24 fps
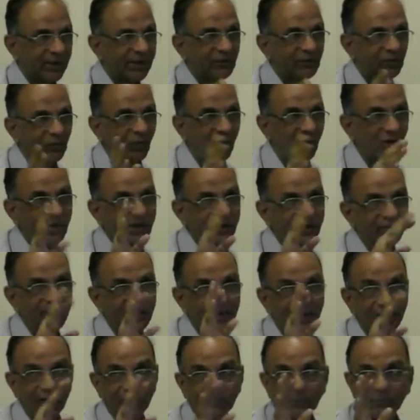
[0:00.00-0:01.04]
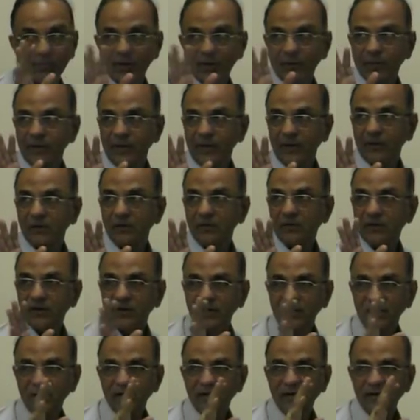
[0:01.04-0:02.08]
is what does that number mean?
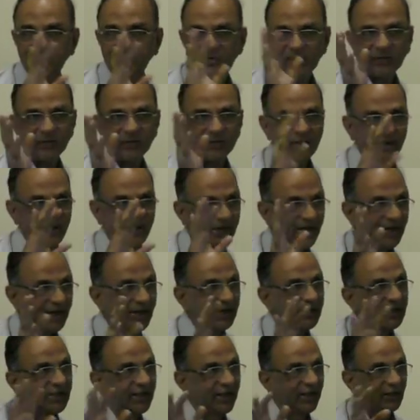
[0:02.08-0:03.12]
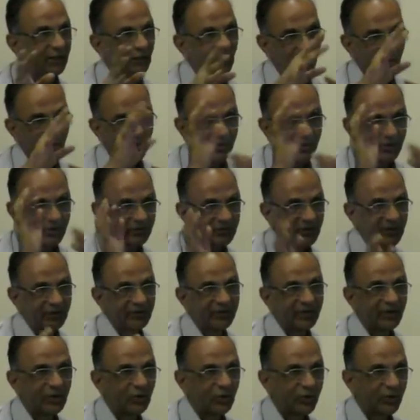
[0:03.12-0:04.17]
Yeah? 7, 8, 10, whatever size
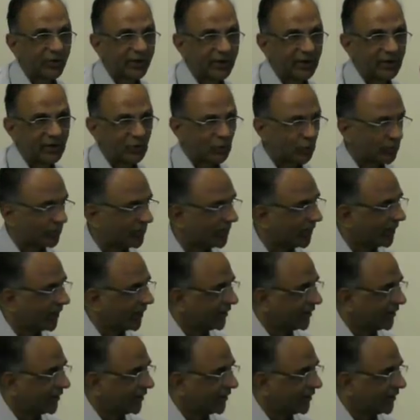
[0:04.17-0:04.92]
endotracheal tube.